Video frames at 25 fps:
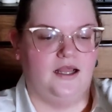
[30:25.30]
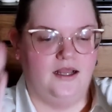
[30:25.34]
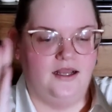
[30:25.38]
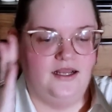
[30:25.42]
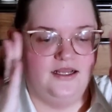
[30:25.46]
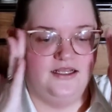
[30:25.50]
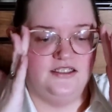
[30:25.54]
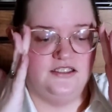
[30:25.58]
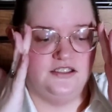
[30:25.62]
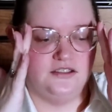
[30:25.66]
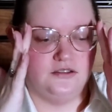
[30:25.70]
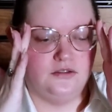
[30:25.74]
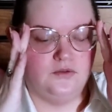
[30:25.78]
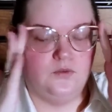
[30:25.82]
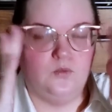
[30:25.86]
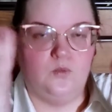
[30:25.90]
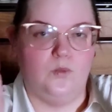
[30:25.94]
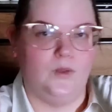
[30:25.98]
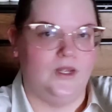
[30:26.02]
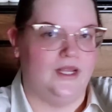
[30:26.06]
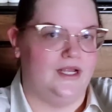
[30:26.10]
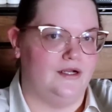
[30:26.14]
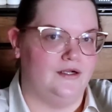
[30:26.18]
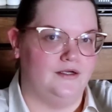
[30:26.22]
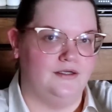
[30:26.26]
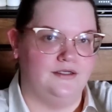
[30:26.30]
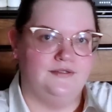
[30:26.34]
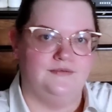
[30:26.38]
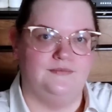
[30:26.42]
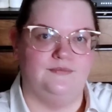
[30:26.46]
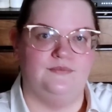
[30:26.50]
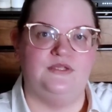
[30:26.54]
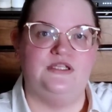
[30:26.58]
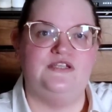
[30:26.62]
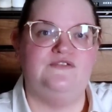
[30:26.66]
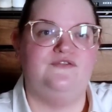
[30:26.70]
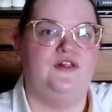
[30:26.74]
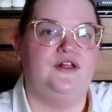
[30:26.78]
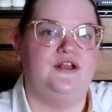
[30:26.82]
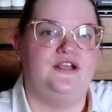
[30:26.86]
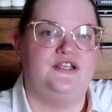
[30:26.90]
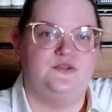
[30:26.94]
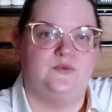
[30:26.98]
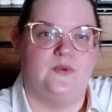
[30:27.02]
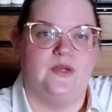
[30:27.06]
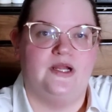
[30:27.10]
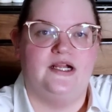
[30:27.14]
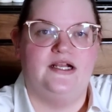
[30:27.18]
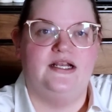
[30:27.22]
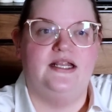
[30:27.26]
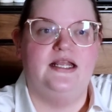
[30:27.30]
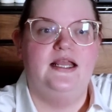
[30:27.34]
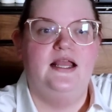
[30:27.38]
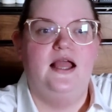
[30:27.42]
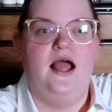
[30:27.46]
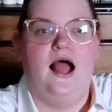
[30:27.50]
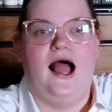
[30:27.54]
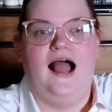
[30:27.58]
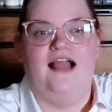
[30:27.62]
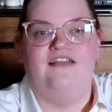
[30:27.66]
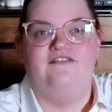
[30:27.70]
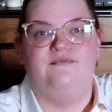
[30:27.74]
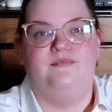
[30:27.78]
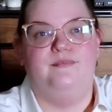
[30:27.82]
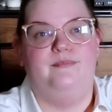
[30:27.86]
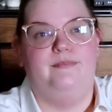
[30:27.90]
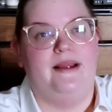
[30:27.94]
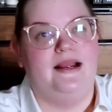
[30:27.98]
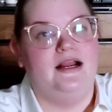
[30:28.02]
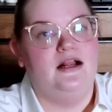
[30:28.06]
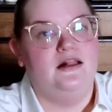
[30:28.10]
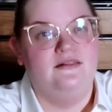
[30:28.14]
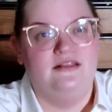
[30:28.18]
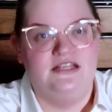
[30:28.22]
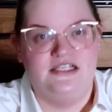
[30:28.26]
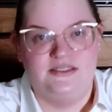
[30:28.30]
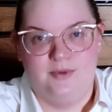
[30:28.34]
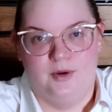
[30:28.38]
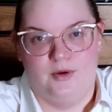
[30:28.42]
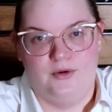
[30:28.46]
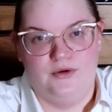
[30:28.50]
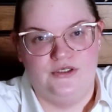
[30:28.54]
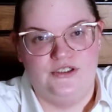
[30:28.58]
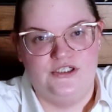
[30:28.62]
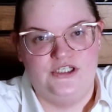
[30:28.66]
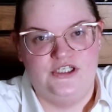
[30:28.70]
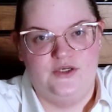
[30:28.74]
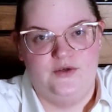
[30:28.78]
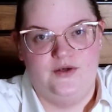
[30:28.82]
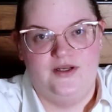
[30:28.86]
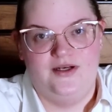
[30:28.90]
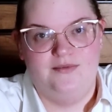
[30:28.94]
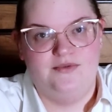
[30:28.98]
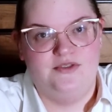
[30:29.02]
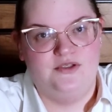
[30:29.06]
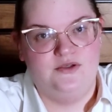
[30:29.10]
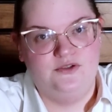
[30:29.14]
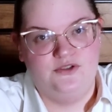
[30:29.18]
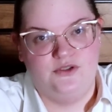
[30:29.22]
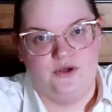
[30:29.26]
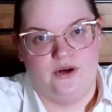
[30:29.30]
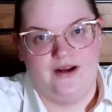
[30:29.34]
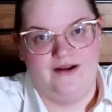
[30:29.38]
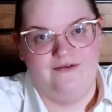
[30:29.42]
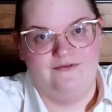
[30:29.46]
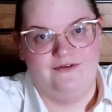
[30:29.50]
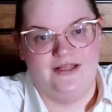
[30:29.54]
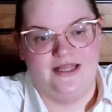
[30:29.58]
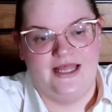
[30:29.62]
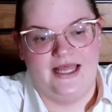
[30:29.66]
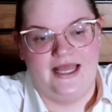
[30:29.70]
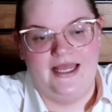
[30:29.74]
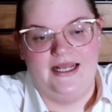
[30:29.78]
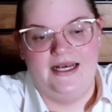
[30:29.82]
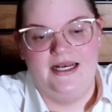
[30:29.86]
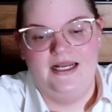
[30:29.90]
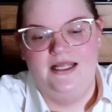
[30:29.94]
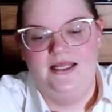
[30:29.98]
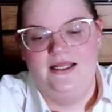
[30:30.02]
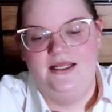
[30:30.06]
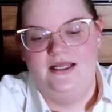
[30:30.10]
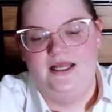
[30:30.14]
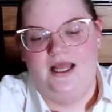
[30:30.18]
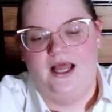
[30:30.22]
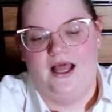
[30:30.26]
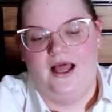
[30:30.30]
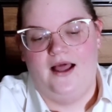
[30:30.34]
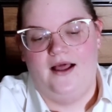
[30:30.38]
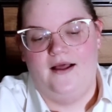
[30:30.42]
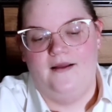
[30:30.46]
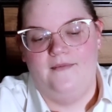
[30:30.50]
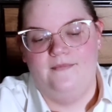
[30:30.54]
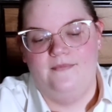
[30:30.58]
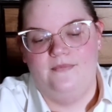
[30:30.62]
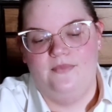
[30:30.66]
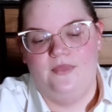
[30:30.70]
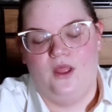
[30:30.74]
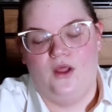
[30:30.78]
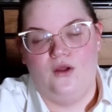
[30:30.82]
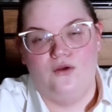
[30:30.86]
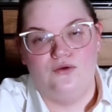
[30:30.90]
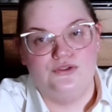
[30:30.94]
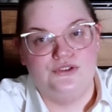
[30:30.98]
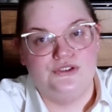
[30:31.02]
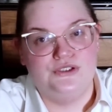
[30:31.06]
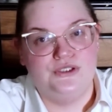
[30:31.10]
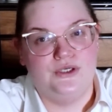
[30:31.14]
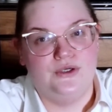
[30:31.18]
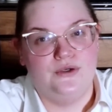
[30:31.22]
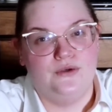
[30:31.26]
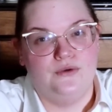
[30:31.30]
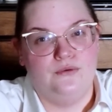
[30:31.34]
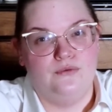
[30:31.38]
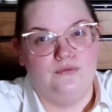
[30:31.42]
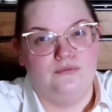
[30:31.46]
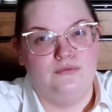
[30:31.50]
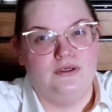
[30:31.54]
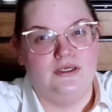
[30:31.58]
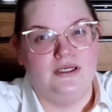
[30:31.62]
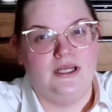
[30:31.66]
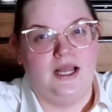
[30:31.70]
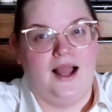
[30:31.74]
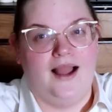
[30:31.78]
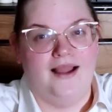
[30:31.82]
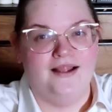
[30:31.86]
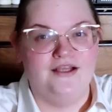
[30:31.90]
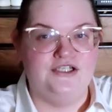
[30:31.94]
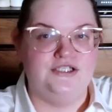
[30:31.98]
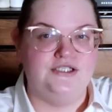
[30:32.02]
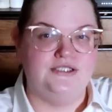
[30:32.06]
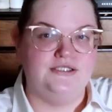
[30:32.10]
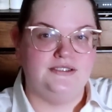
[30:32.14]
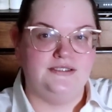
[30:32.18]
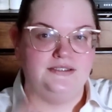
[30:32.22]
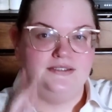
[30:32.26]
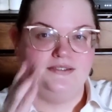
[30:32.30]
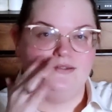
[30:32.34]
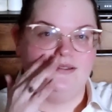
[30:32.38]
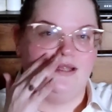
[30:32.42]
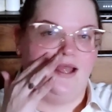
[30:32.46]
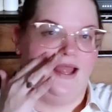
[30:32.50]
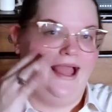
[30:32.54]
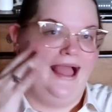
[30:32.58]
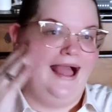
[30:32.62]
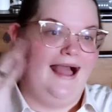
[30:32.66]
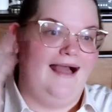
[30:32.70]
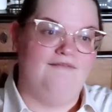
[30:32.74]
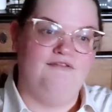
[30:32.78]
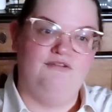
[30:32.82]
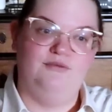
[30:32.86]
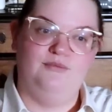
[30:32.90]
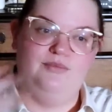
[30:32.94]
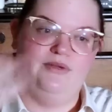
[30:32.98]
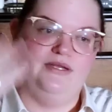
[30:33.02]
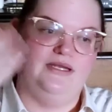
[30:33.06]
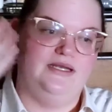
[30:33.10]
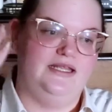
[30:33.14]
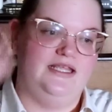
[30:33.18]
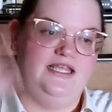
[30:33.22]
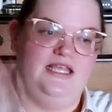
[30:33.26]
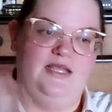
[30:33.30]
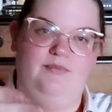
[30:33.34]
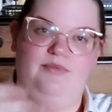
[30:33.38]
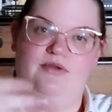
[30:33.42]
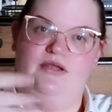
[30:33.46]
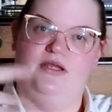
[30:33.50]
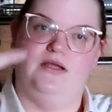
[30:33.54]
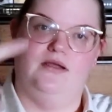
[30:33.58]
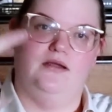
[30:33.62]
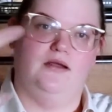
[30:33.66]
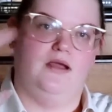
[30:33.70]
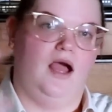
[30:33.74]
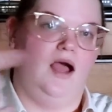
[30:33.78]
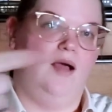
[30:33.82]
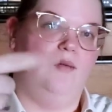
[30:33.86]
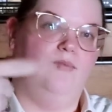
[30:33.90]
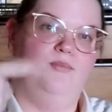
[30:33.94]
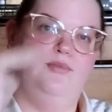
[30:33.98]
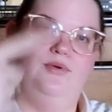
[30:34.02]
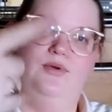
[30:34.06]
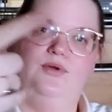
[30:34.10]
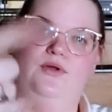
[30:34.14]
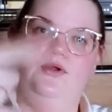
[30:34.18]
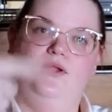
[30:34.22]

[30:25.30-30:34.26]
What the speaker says: is weird. This vlog is weird. I've barely spoken to you, and I'm so sorry for that. Also, I haven't been keeping up